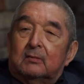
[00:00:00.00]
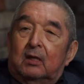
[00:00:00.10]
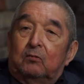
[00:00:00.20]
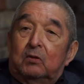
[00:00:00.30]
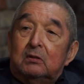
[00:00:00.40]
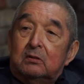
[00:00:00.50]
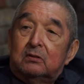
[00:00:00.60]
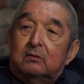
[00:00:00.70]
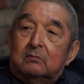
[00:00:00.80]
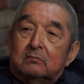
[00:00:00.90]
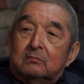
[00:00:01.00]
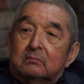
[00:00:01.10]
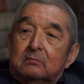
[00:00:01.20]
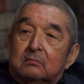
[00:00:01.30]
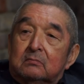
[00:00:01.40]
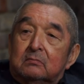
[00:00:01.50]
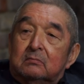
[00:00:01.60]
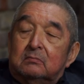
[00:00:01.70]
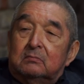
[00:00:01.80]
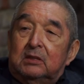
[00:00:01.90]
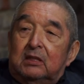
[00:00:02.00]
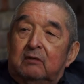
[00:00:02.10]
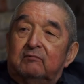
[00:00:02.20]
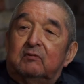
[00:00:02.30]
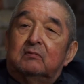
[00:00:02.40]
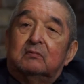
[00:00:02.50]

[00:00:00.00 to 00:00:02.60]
I was. You was. I haven't.